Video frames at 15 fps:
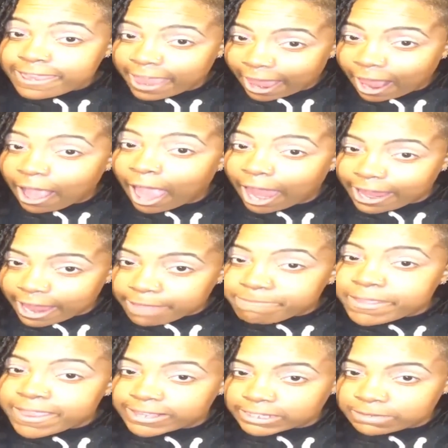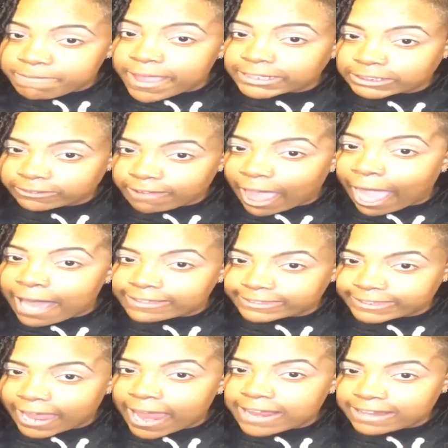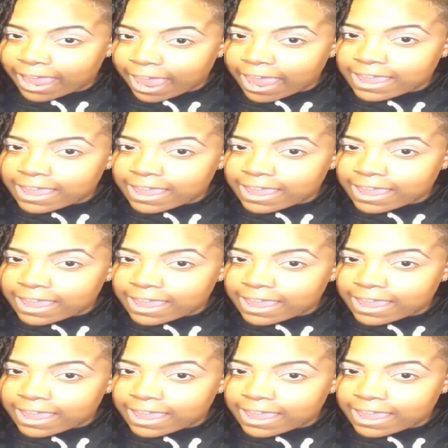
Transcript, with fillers: now I am in the special house, ain't I?